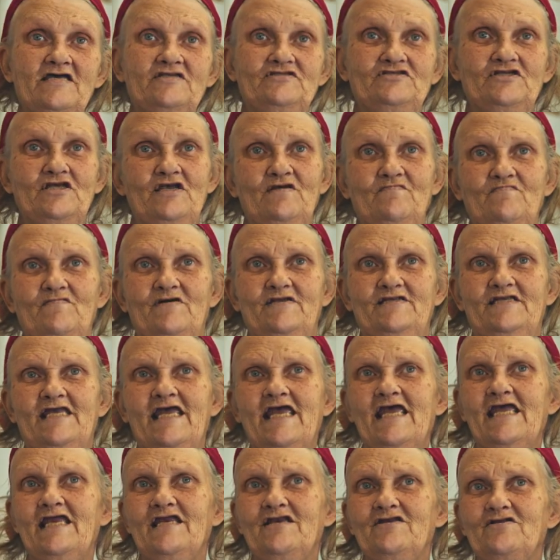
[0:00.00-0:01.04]
got to take my
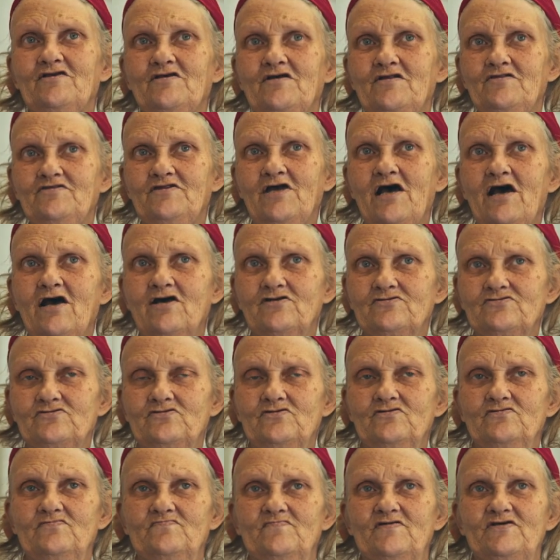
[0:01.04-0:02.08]
daddy to the
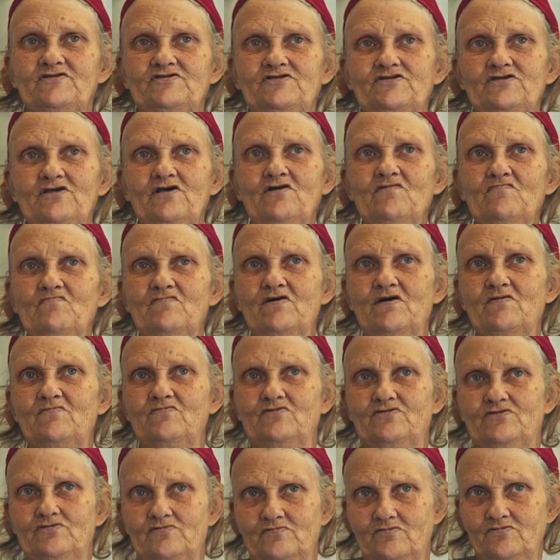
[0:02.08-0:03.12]
doctor and my
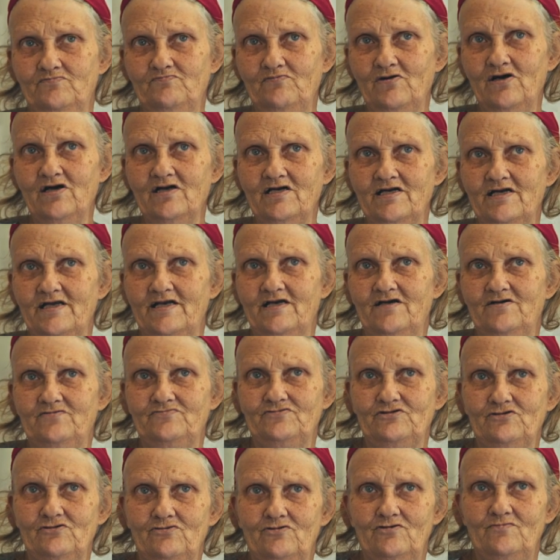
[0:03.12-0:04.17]
stepmom with a burn
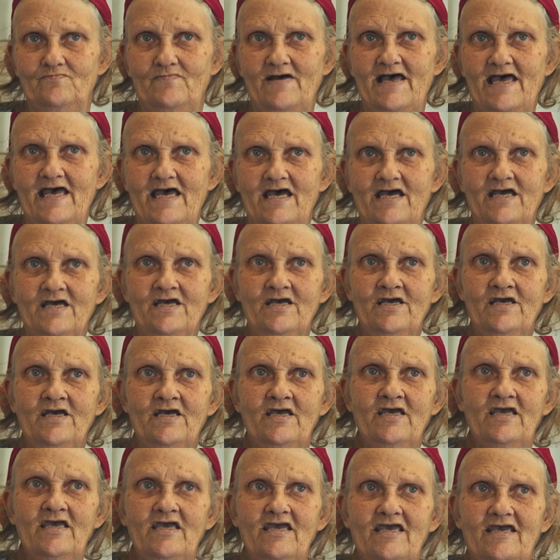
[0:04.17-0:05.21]
hand to her back.
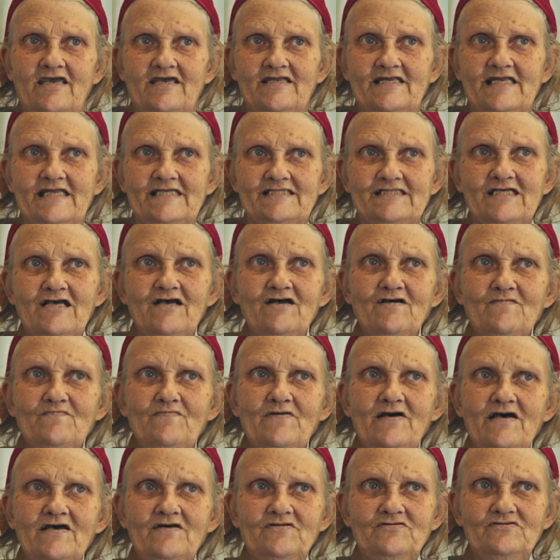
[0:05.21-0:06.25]
And they talk
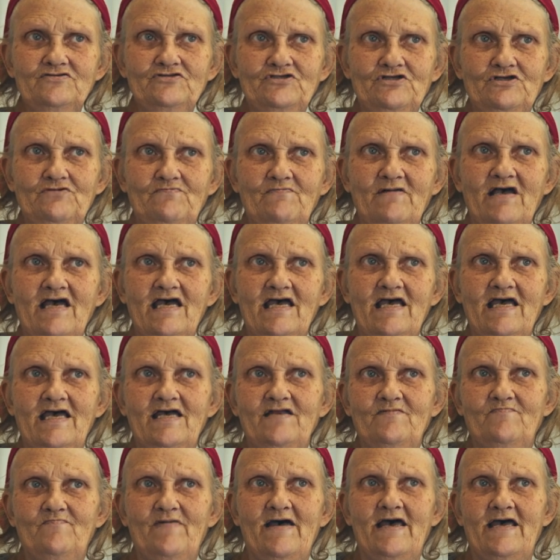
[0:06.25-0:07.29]
about she might
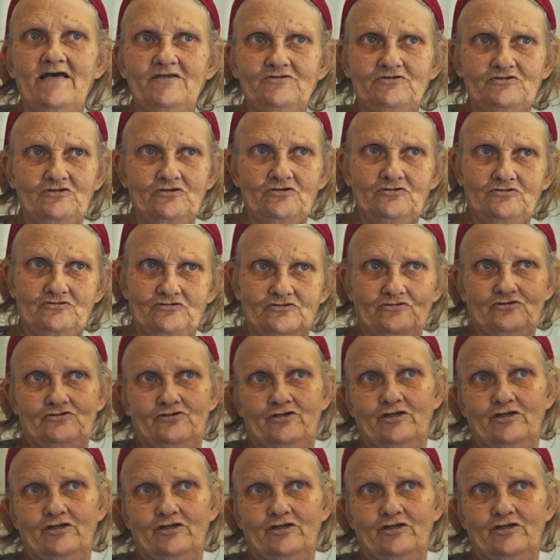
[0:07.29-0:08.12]
have back surgery.